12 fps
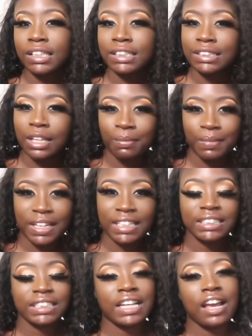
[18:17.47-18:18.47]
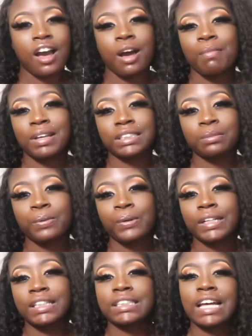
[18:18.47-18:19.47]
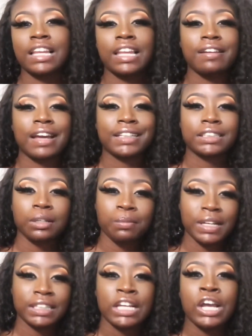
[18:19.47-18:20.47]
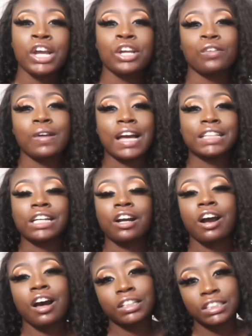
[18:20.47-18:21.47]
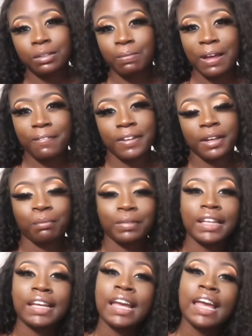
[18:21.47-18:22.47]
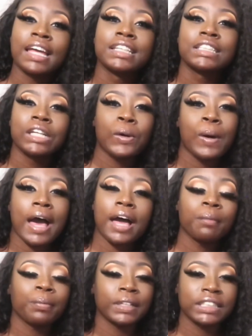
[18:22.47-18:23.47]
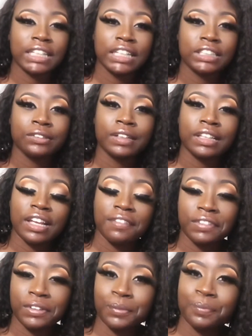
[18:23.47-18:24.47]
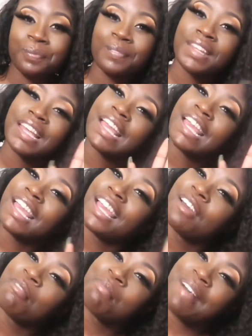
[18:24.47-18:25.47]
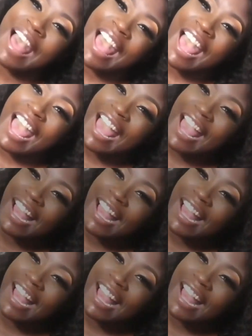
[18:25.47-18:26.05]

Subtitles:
so much, and all my supporters, I love y'all so much. You guys are also my family, so I appreciate you and love you. Bye.